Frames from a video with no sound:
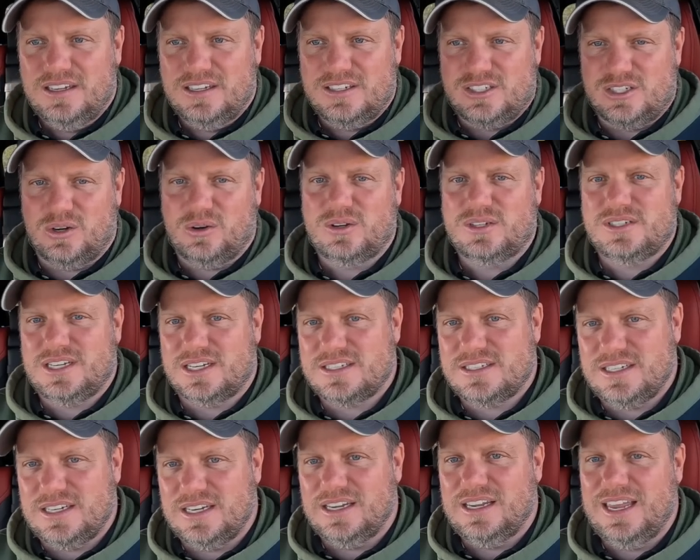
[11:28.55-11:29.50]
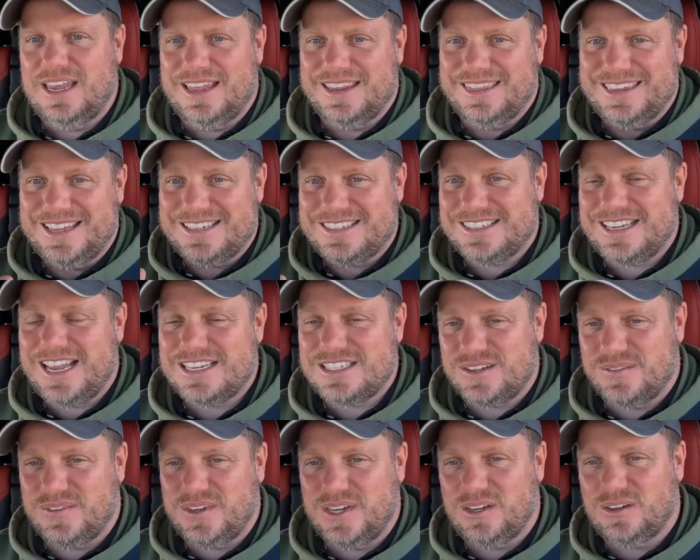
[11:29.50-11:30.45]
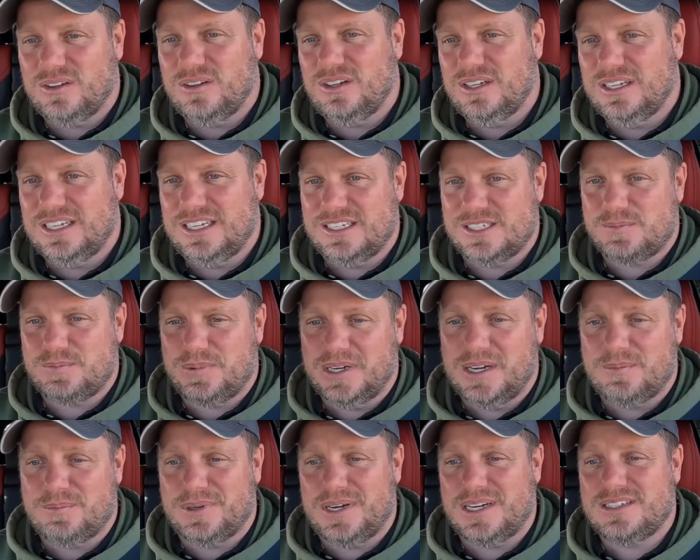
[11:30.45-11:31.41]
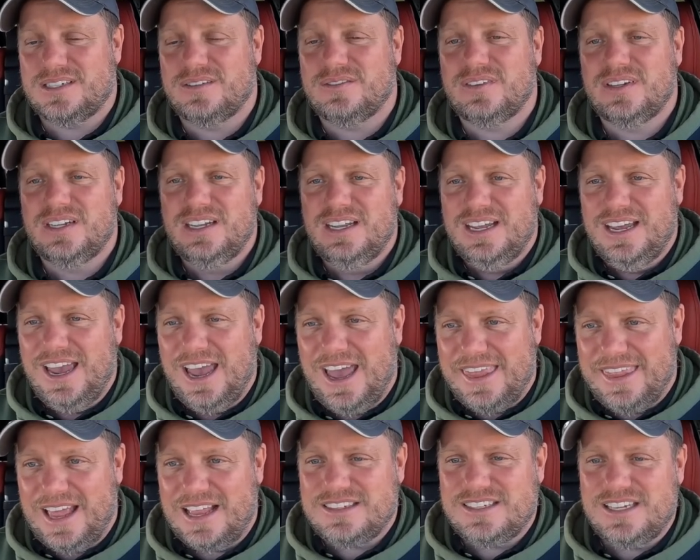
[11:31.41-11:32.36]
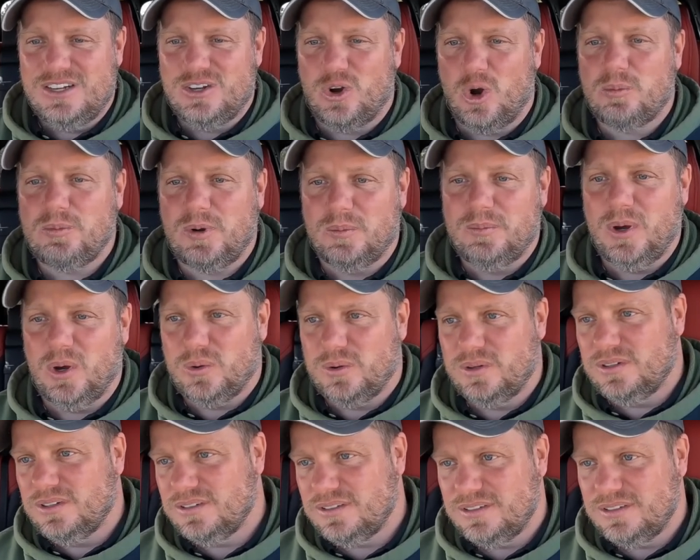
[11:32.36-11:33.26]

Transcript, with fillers: zero to 60, and this size of vehicle is pretty impressive. And that's in normal mode.